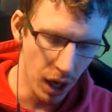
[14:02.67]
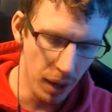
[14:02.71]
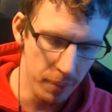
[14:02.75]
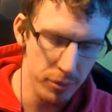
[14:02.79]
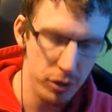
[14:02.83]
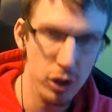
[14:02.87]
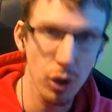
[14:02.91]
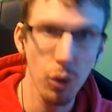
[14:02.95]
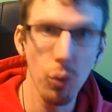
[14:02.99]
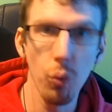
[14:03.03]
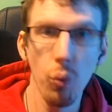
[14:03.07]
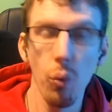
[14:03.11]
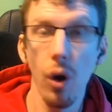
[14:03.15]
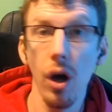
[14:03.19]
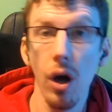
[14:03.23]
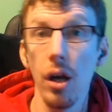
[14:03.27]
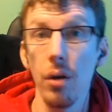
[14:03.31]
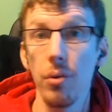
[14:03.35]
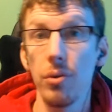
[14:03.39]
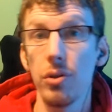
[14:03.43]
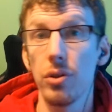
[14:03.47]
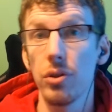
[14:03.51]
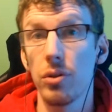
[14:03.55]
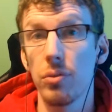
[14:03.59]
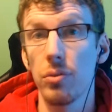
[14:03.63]
So while I
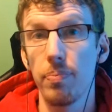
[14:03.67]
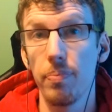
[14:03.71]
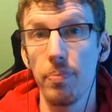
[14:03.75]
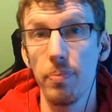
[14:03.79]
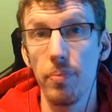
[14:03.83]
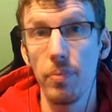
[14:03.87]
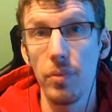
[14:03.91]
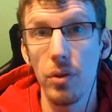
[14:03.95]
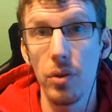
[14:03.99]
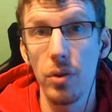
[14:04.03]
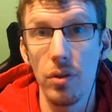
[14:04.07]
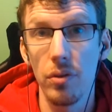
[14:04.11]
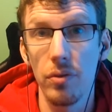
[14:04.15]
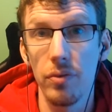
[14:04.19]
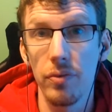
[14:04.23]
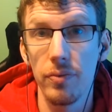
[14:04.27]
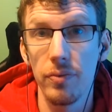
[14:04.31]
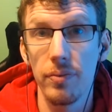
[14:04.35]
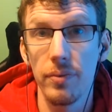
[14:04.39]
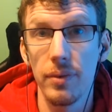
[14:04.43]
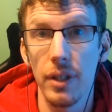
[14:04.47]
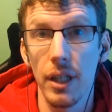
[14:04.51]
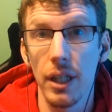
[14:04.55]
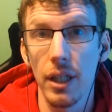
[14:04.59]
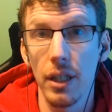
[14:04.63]
was sort of
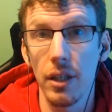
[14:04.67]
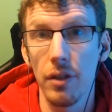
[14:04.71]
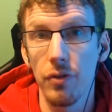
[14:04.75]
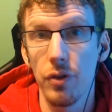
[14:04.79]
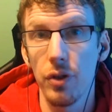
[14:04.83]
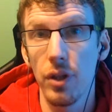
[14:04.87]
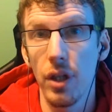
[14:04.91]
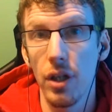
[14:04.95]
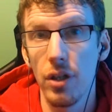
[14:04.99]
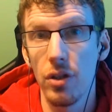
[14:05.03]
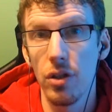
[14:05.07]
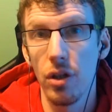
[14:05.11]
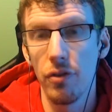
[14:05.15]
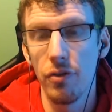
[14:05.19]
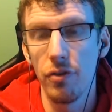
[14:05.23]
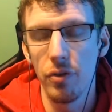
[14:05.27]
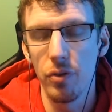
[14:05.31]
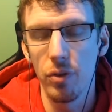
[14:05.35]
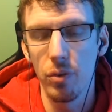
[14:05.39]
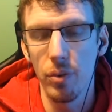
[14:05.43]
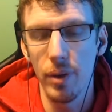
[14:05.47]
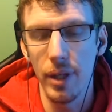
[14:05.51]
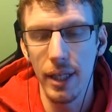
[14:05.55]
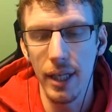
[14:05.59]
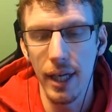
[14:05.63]
taking a few days off over the
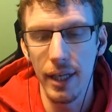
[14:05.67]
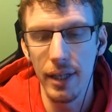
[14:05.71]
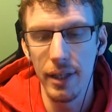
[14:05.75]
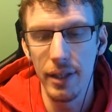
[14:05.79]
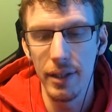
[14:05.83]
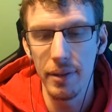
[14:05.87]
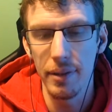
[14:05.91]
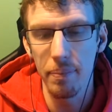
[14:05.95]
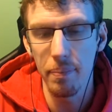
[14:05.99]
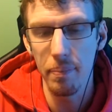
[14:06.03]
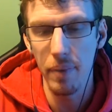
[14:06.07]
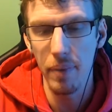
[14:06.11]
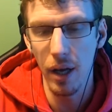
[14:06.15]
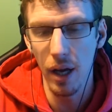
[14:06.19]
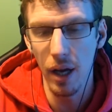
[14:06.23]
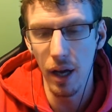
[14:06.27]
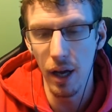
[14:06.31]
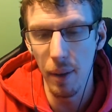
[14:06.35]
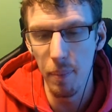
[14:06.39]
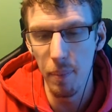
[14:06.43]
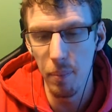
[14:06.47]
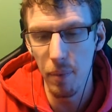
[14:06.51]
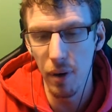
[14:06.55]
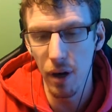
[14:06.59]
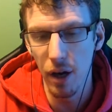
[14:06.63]
weekend,
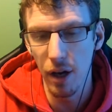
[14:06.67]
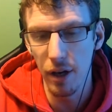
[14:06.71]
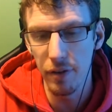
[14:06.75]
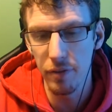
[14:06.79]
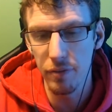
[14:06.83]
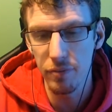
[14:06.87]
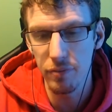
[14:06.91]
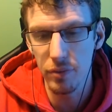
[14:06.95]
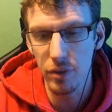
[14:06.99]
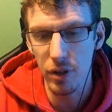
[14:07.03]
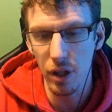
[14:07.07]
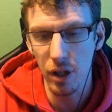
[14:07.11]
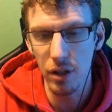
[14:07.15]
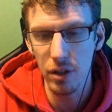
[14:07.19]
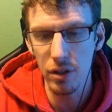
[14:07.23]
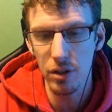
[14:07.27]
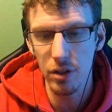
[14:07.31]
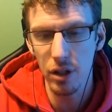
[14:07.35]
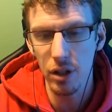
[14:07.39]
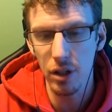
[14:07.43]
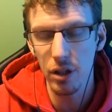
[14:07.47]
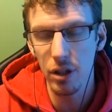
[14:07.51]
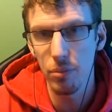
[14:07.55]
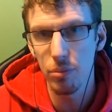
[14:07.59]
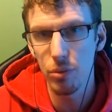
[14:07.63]
I've kind of
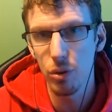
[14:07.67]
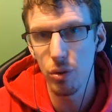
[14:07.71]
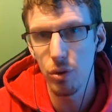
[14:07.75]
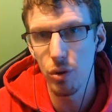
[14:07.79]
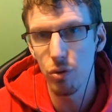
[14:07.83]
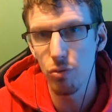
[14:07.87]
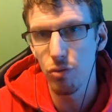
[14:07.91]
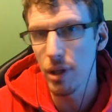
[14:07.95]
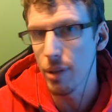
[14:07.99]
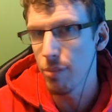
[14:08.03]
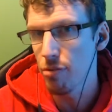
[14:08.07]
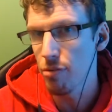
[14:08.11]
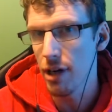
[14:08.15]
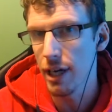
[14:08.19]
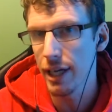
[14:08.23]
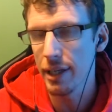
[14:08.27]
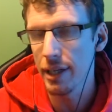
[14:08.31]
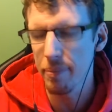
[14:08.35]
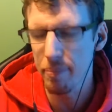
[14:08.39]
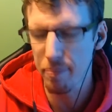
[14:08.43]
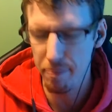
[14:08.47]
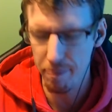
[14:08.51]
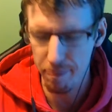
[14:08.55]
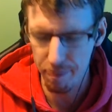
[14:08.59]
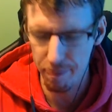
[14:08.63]
decided I'm doing a rebrand.
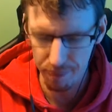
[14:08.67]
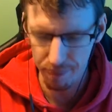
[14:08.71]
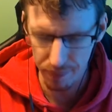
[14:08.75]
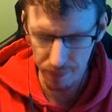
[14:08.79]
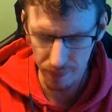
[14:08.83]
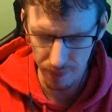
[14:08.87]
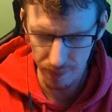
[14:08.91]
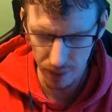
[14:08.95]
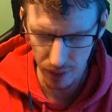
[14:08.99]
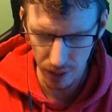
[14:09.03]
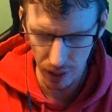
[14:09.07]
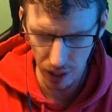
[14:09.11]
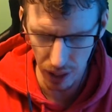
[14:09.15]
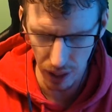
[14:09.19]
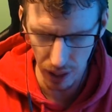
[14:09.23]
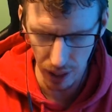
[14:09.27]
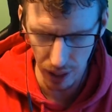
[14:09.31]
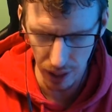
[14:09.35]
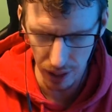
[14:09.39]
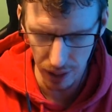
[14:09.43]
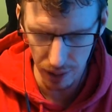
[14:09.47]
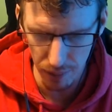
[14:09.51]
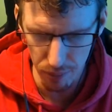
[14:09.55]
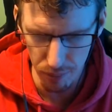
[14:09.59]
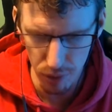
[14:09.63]

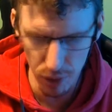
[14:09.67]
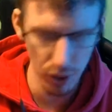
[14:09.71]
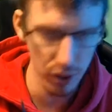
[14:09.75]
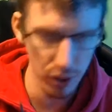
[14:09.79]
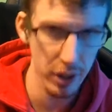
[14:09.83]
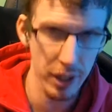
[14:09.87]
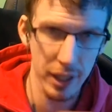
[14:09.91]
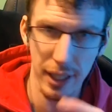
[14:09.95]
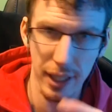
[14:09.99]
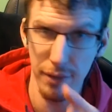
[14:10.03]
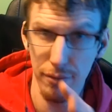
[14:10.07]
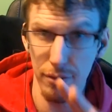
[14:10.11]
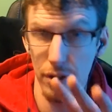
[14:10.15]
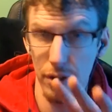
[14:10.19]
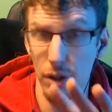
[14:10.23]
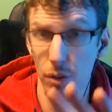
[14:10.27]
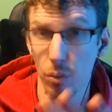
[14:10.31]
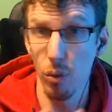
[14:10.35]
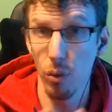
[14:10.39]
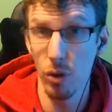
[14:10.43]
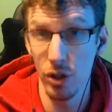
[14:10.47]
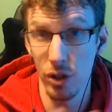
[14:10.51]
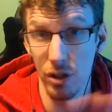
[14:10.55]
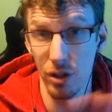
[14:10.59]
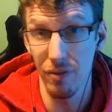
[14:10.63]
Not going to get rid of the
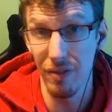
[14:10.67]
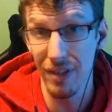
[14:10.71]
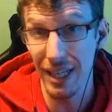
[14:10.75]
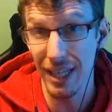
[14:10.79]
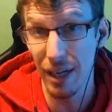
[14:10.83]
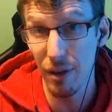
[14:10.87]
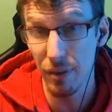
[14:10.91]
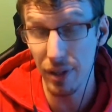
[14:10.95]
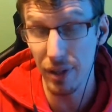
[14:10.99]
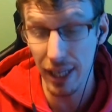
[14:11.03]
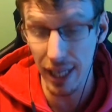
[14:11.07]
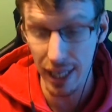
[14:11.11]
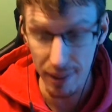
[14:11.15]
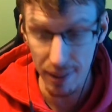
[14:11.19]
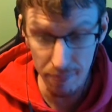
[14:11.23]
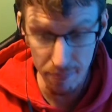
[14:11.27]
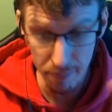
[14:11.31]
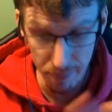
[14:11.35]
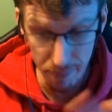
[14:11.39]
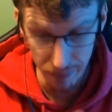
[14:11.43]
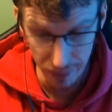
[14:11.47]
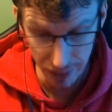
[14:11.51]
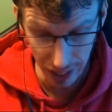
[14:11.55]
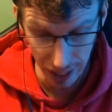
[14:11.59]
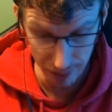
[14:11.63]
170 out name.
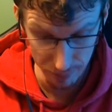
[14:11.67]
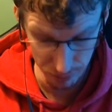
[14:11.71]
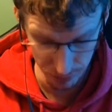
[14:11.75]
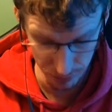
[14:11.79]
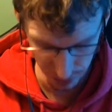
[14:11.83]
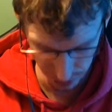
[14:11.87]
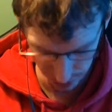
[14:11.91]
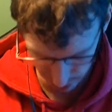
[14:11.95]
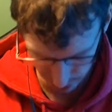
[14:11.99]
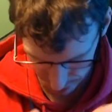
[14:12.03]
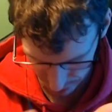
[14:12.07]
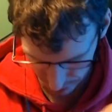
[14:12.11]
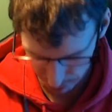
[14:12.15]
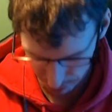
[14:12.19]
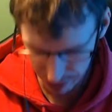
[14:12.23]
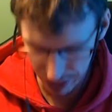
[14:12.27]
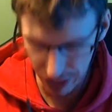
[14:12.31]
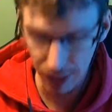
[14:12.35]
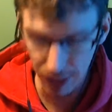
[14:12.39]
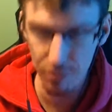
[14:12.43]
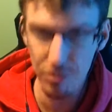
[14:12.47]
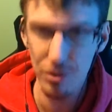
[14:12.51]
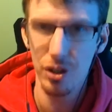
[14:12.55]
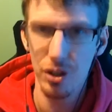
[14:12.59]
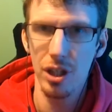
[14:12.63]
That I'm going to stick with that.
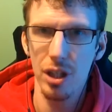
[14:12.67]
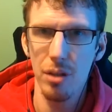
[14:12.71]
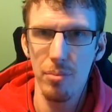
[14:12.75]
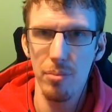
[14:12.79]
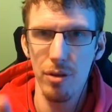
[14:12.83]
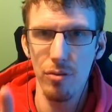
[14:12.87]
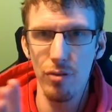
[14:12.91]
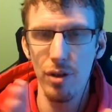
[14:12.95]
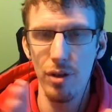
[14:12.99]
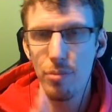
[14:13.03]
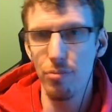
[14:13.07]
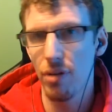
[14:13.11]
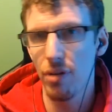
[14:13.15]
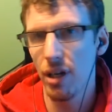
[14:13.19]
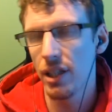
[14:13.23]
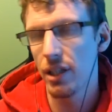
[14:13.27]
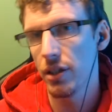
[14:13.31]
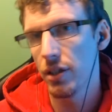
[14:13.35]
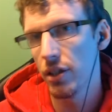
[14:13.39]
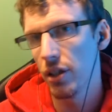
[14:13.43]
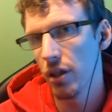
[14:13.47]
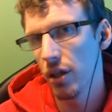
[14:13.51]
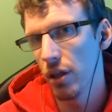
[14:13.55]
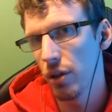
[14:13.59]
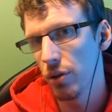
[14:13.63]
I'm just going to be rebranding
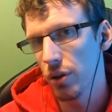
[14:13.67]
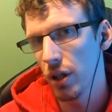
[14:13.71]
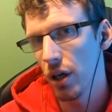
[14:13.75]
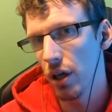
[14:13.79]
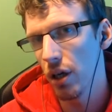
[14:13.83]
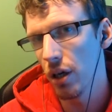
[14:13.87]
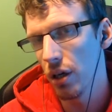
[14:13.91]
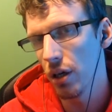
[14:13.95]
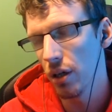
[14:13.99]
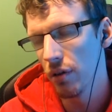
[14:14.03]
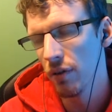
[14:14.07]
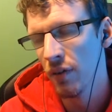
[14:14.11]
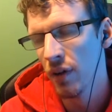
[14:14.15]
the logo,